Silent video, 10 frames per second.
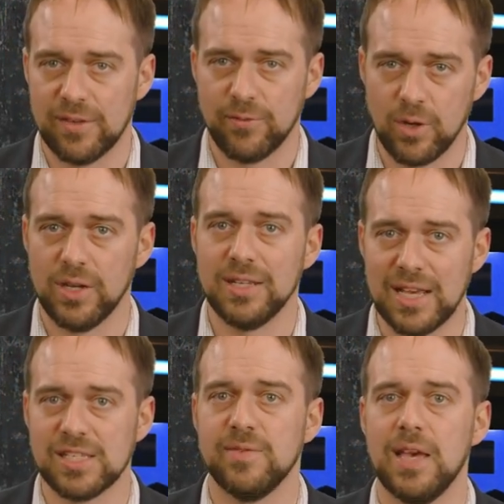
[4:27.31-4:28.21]
for an
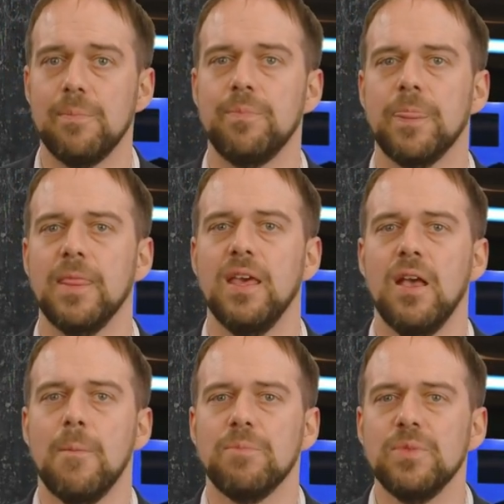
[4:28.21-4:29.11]
SVM.
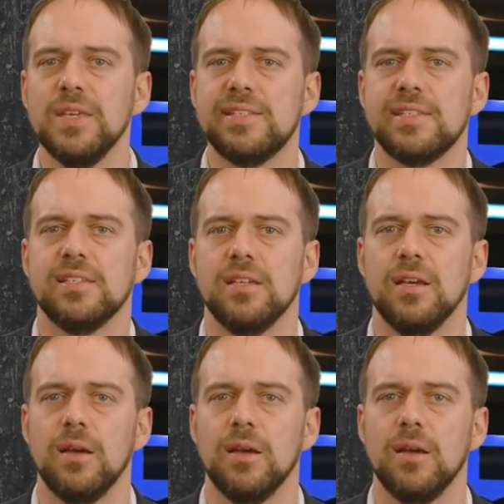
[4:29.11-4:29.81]
This